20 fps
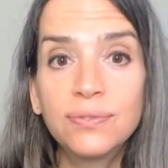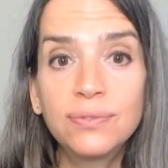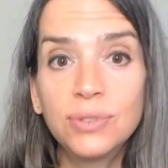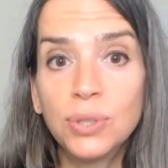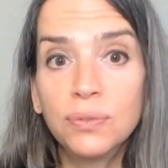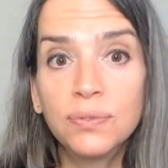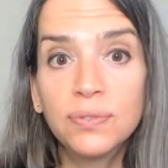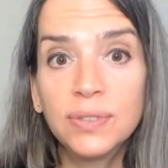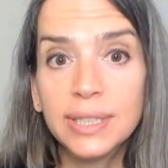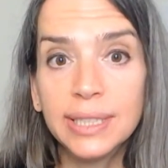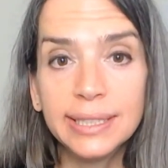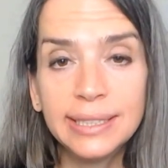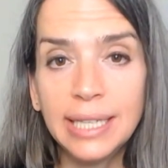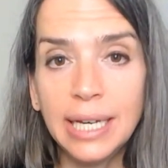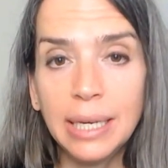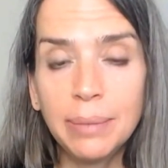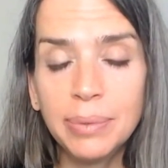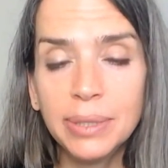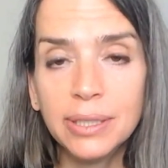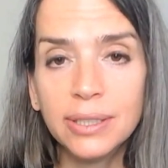don't feel like
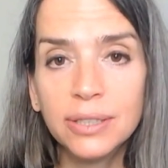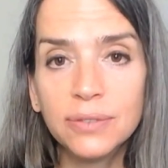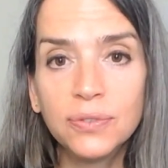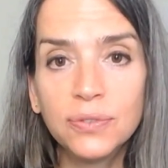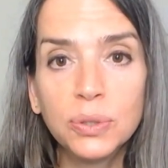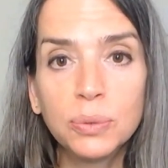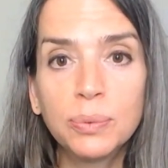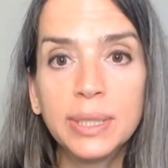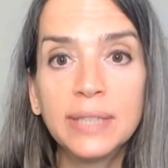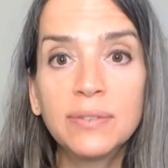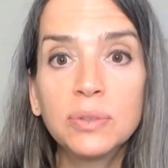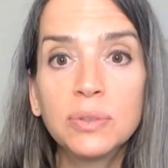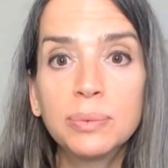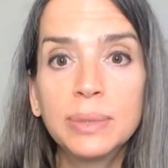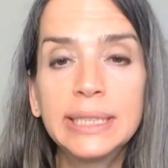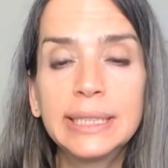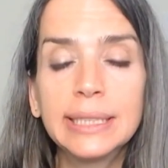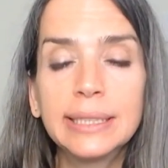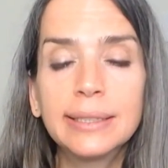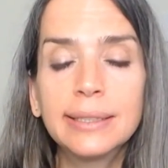tapping on it for whatever
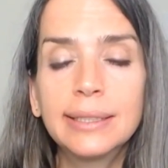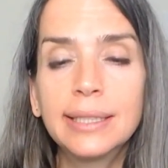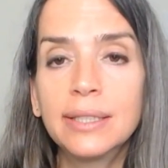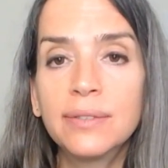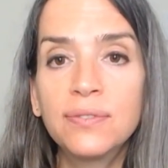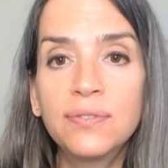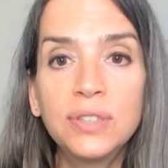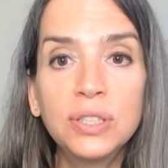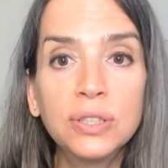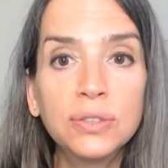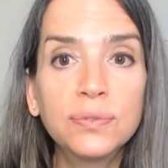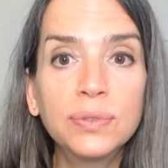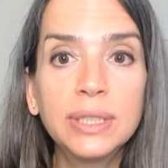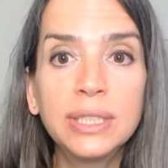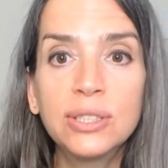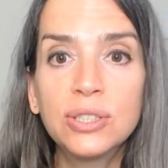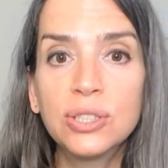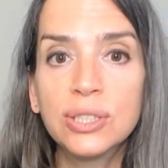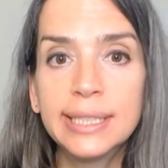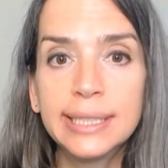reason, then feel free
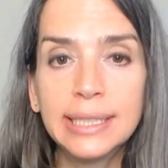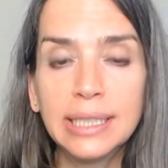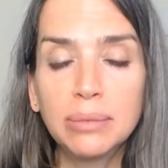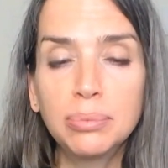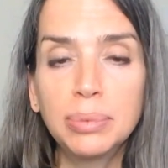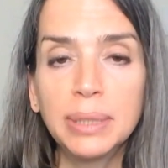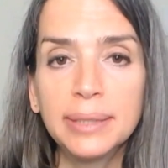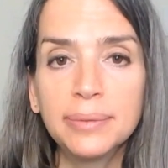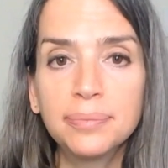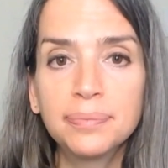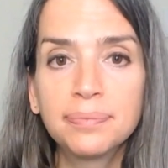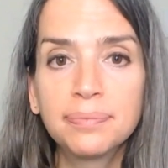to just skip it.